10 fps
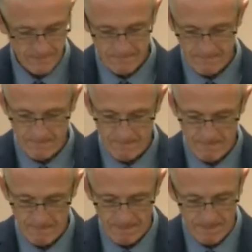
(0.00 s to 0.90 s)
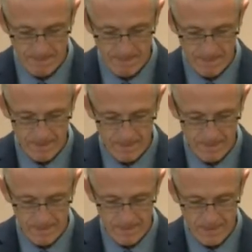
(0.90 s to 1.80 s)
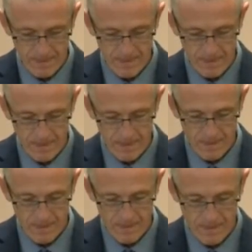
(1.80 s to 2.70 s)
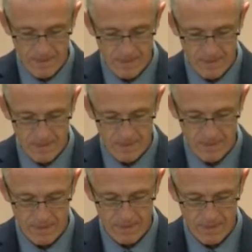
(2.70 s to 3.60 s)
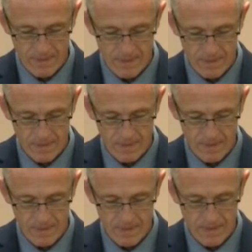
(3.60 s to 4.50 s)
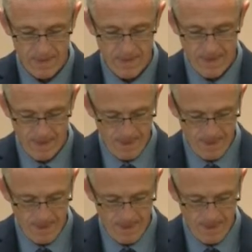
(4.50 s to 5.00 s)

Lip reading: (no one is talking)